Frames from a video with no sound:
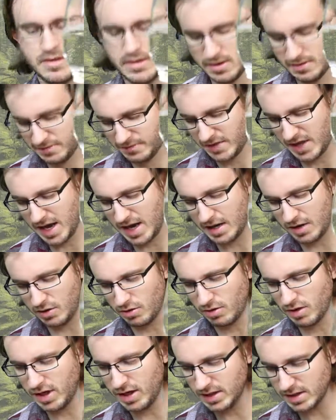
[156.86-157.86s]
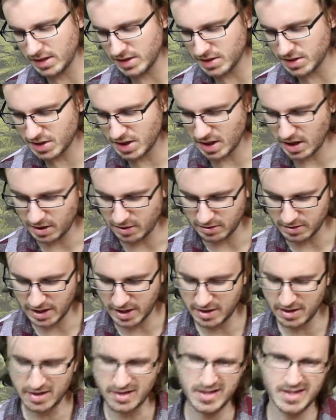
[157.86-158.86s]
of that greenish color.
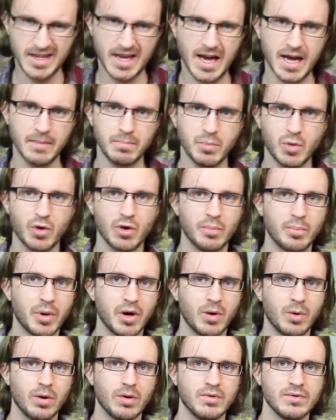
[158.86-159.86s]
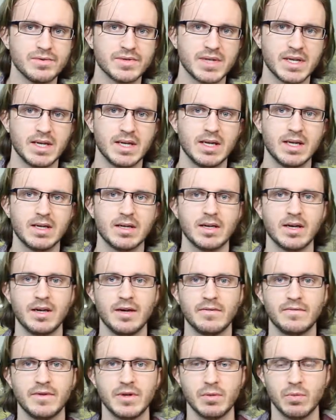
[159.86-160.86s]
Now you can add more pearls in
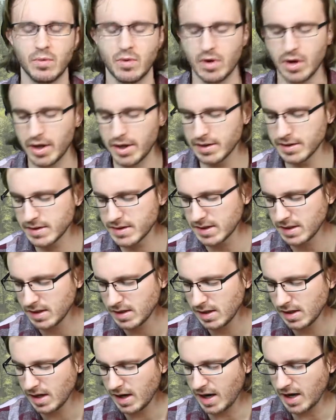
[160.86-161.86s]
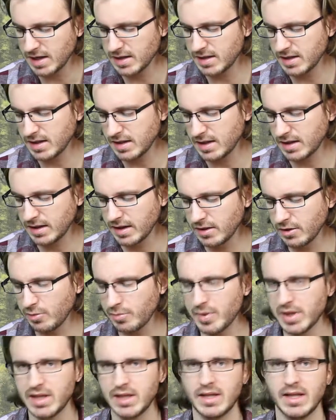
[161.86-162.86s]
if you want. I did a little
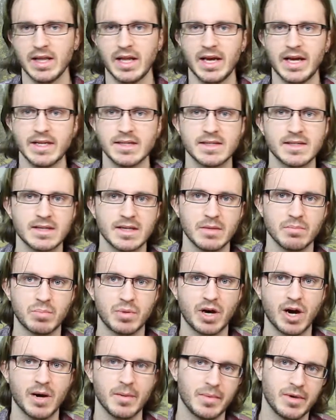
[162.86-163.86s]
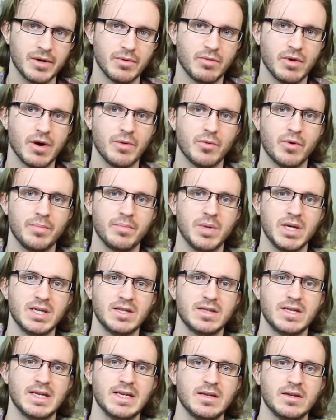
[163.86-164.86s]
bit less than probably what would
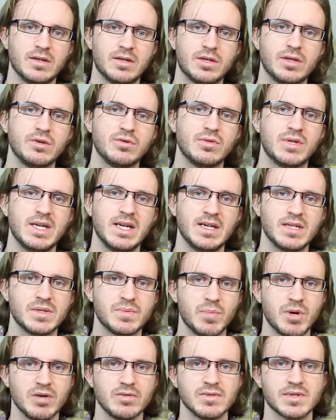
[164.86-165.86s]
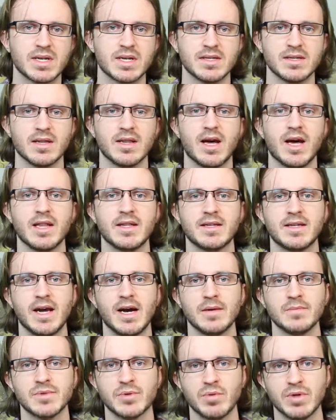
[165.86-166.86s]
be 2 teaspoons because a lot of
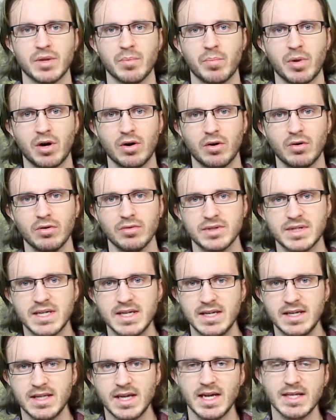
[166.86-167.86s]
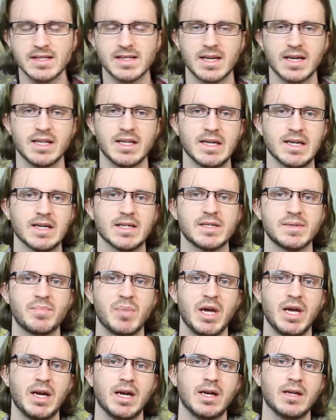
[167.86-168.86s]
times with a pearl tea that's gonna
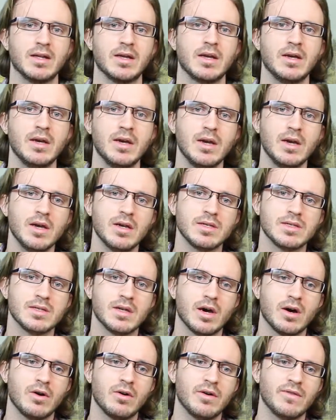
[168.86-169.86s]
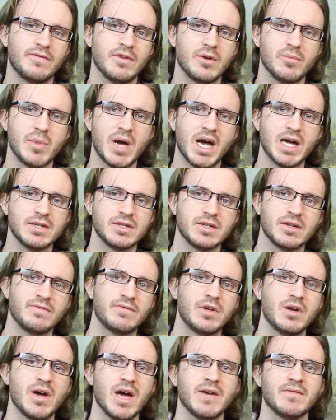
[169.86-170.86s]
expand. So if you imagine
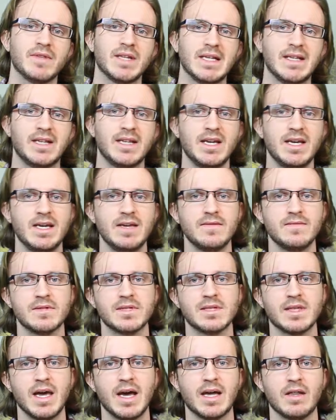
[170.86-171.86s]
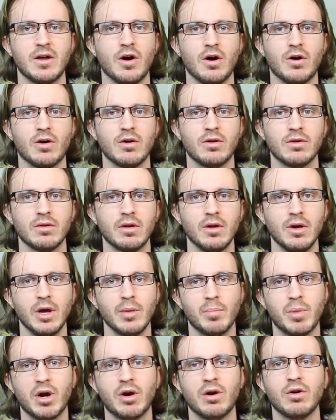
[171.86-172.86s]
if you have the leaves that aren't
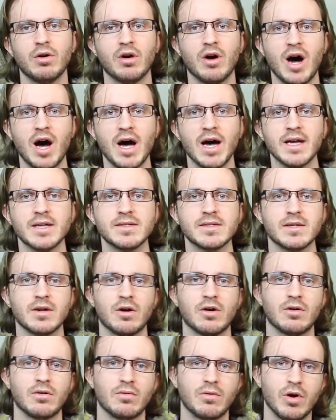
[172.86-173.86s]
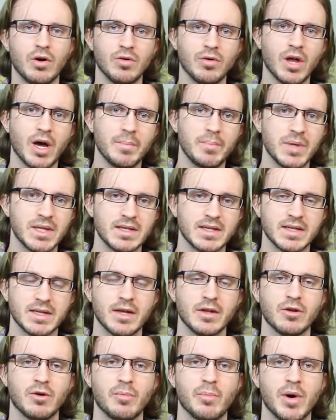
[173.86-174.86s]
pearlized, aren't rolled up into
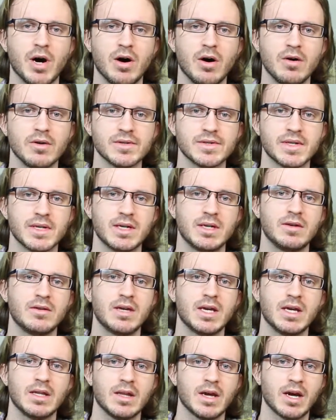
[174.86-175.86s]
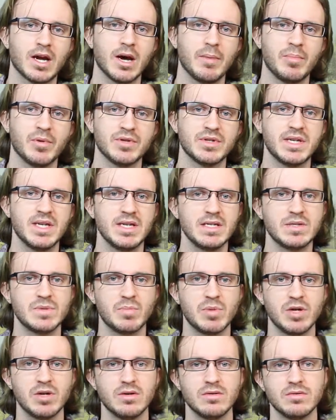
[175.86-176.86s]
little balls, and you get a couple
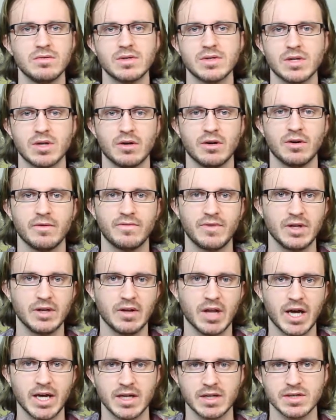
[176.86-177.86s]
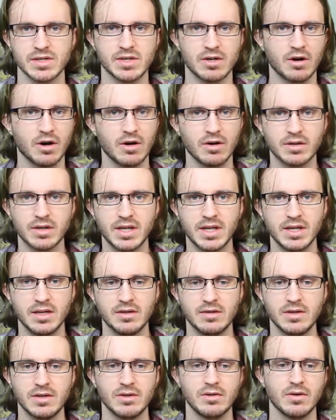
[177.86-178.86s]
teaspoons, or if you like a strong tea,
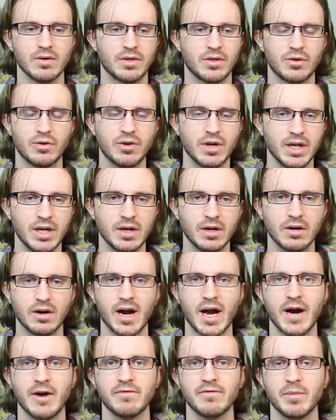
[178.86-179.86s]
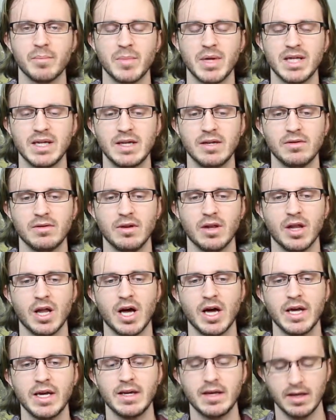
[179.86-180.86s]
you do 3 or however many you
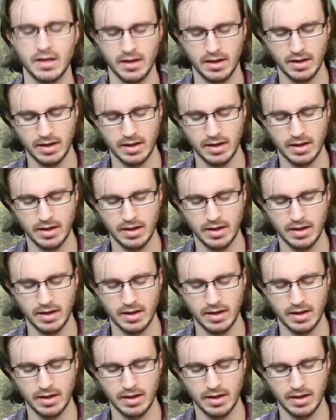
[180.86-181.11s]
like,